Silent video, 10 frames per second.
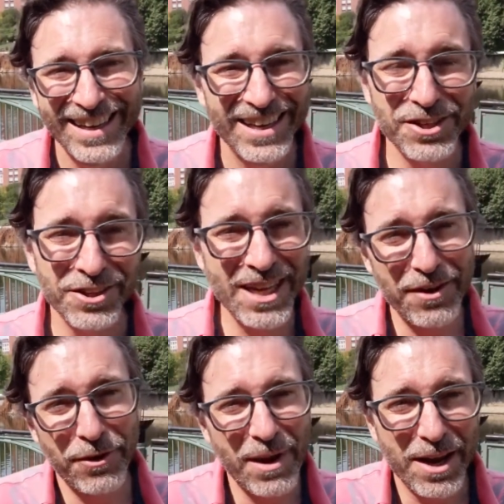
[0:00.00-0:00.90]
and it turns
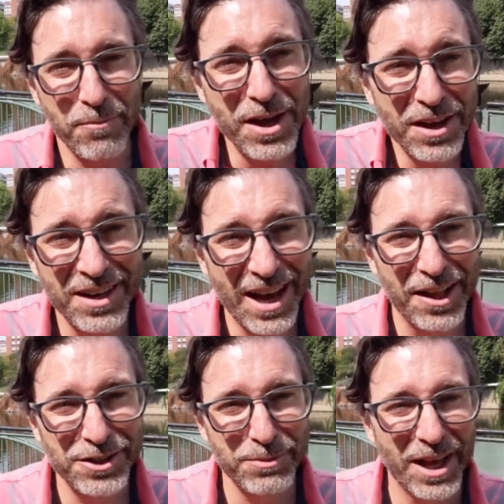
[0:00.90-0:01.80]
out if you make a million
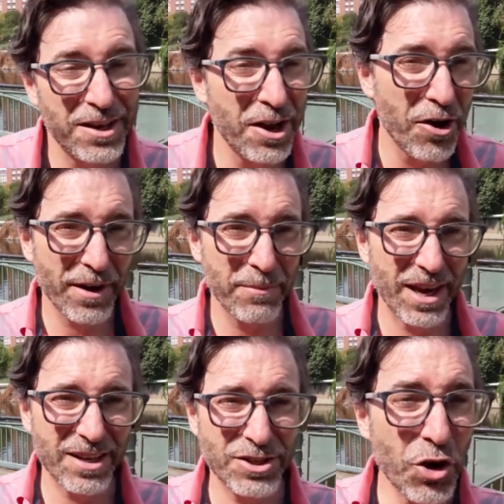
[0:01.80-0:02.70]
dollars, you'd be like, no, if I
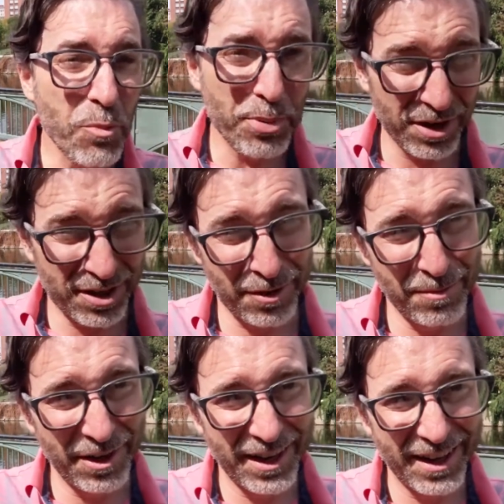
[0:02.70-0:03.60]
make
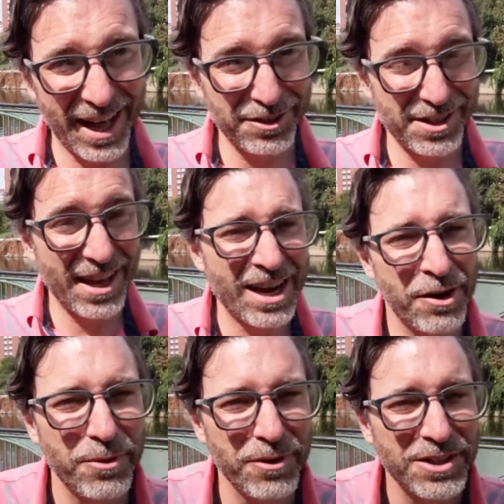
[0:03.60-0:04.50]
$2.3 million, then
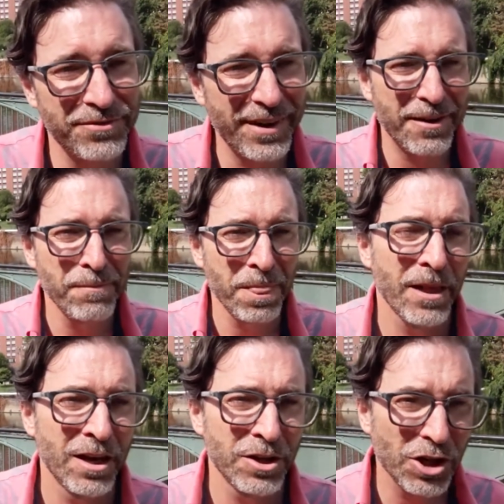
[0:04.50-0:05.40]
I would be rich. In fact,
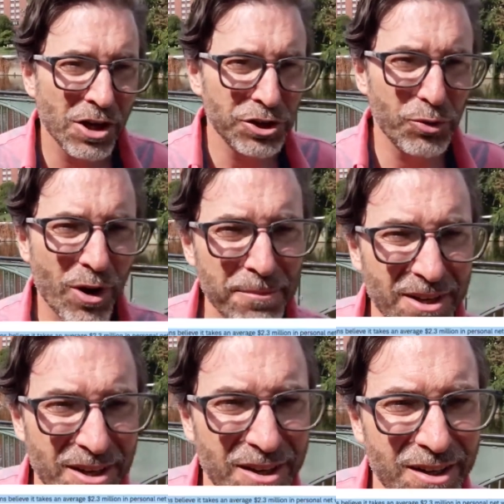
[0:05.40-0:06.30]
Charles Schwab
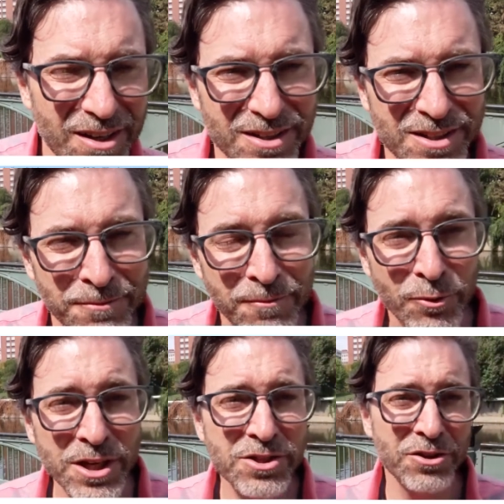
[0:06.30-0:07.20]
did a, uh, some
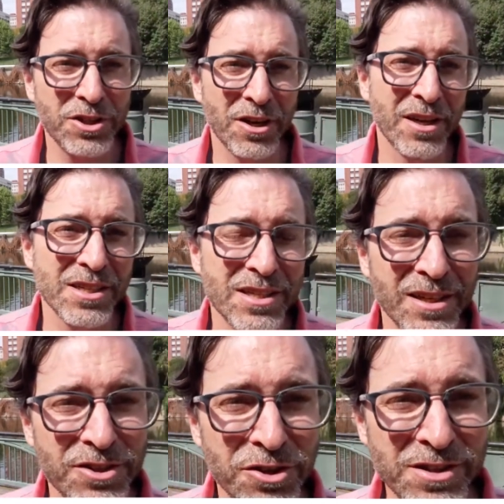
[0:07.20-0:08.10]
research on this,
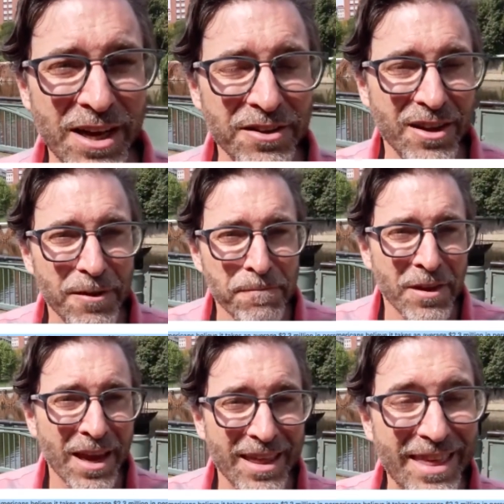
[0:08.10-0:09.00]
and it turns out that
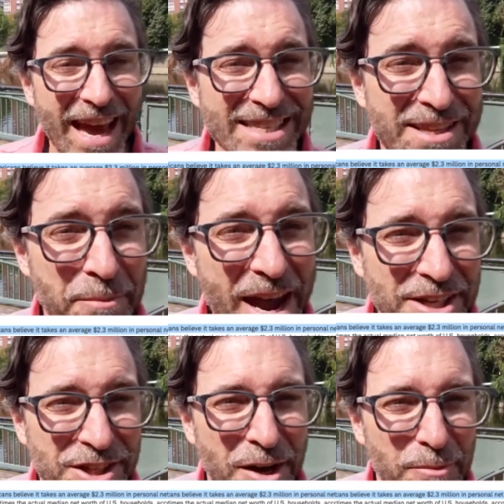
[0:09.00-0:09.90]
that's the
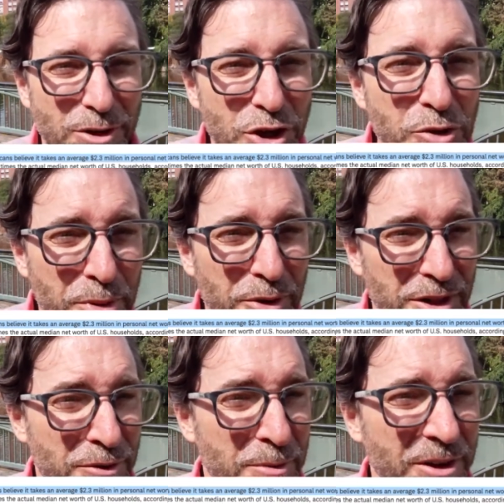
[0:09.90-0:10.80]
magic number,
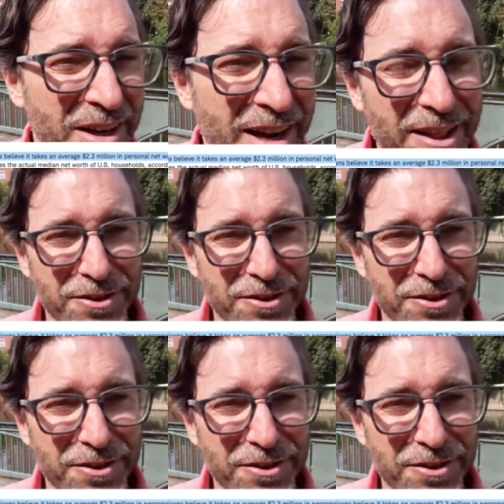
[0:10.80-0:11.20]
$2.3 million.